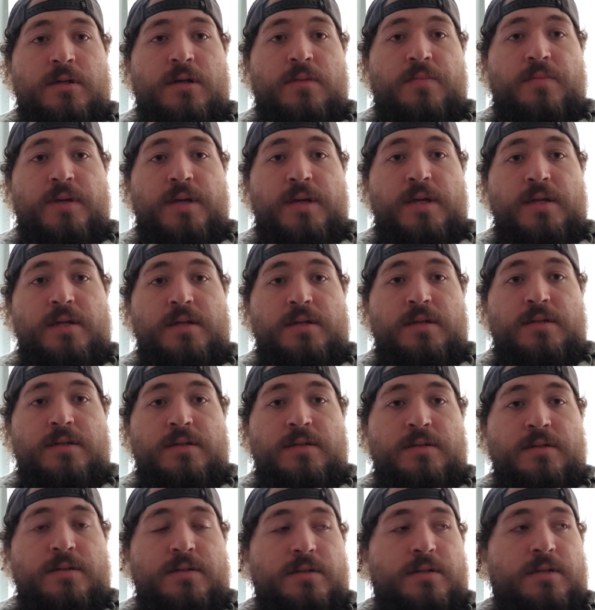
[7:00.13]
a bit,
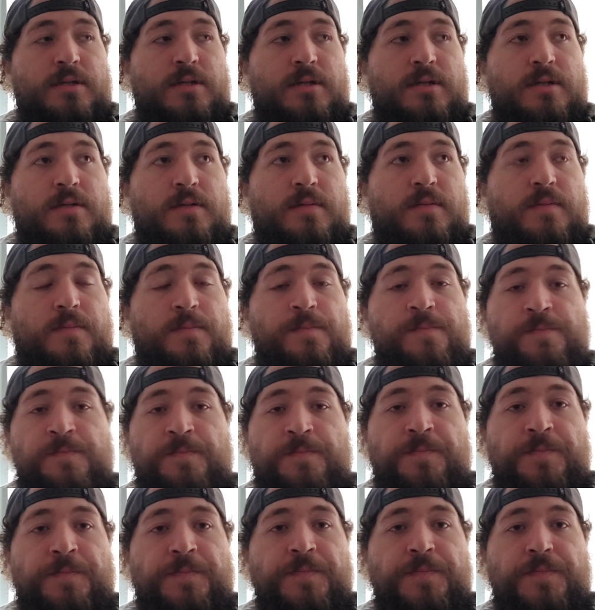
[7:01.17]
um,
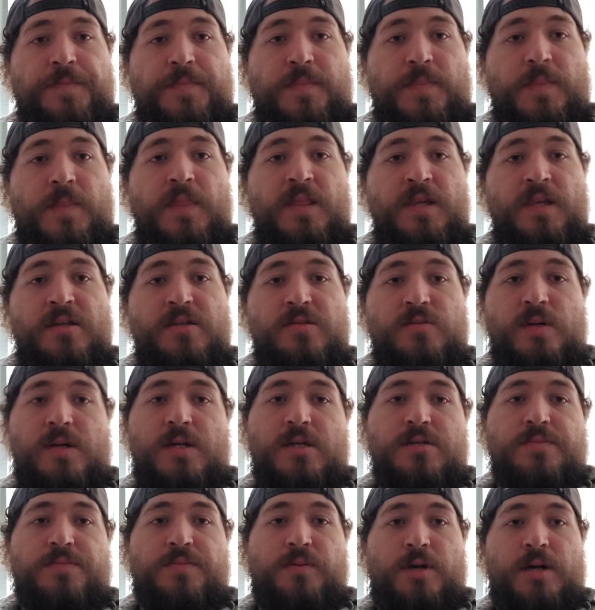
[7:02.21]
as well
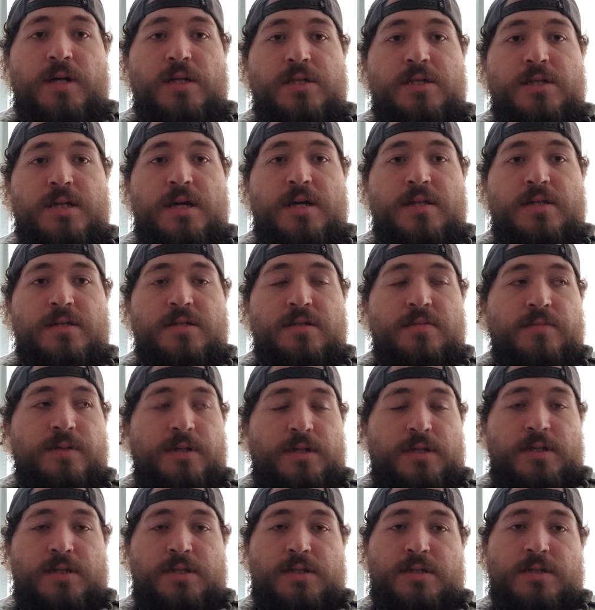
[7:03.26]
as Brian Johnson, but
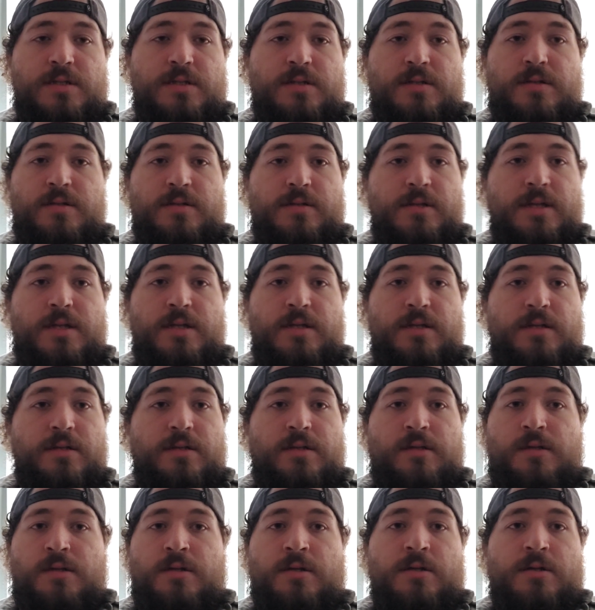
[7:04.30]
he's still like
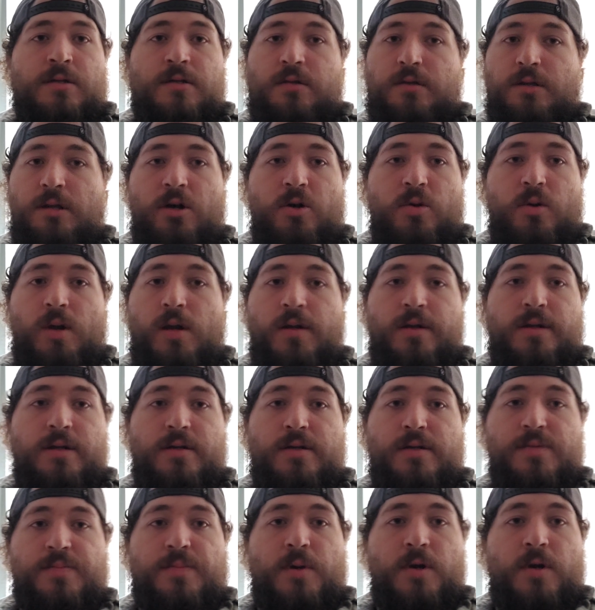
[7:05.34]
nowhere near
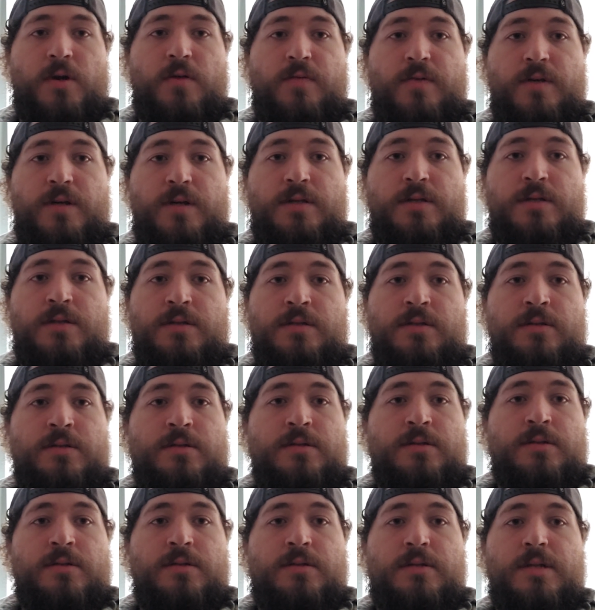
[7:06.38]
as perfect.
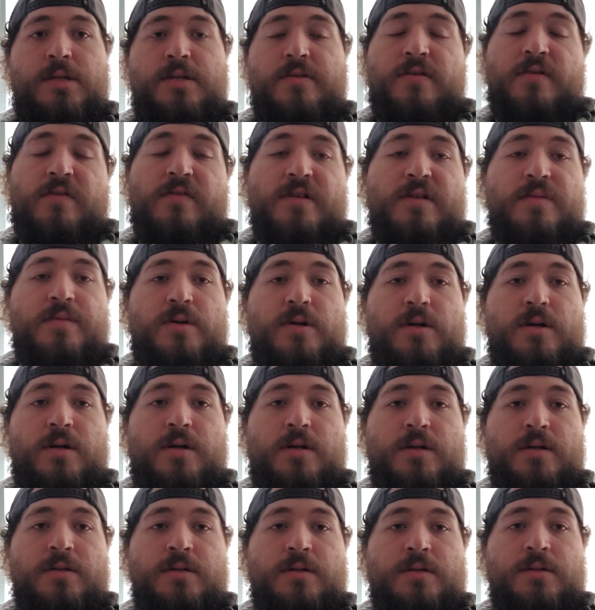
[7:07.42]
Neither of them are.
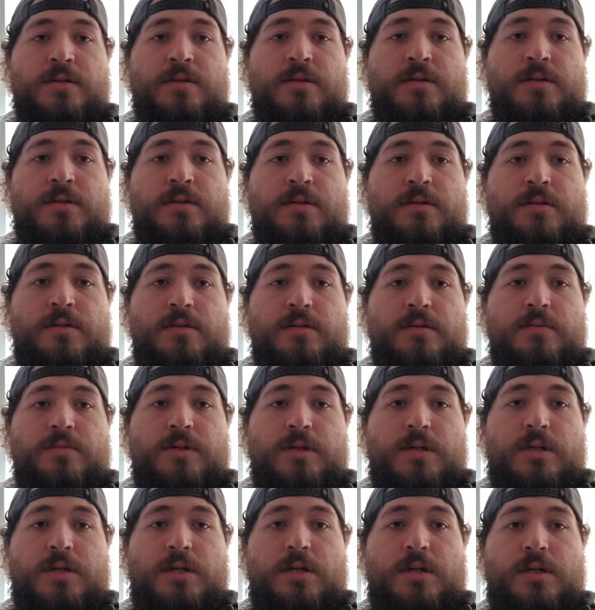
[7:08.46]

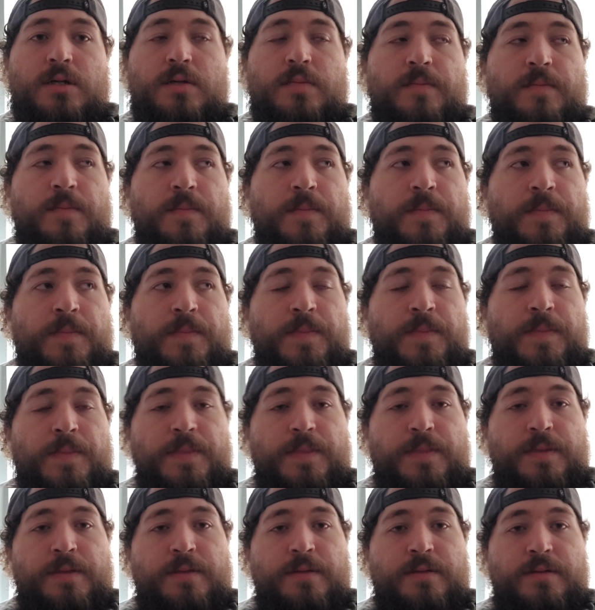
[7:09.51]
But
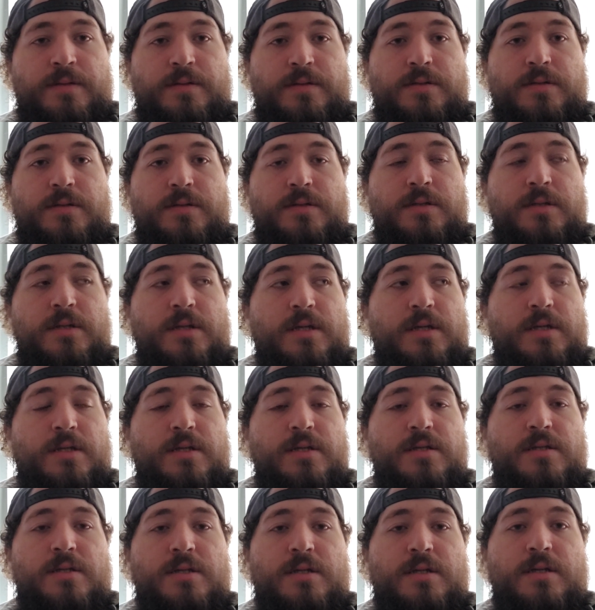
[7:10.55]
yeah,
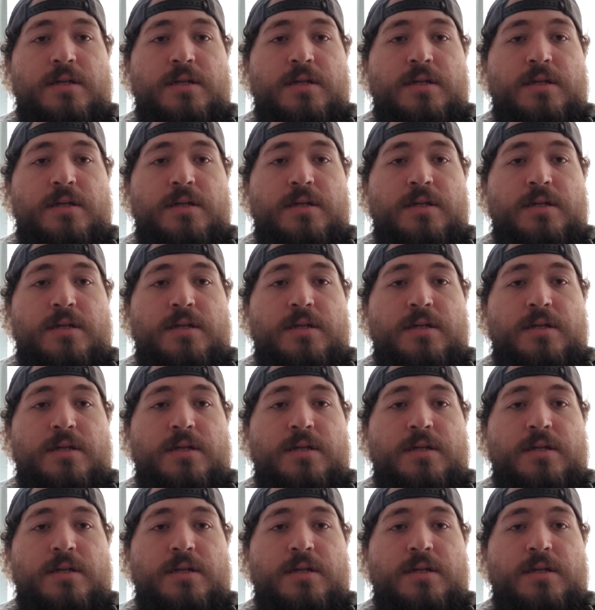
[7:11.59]
let's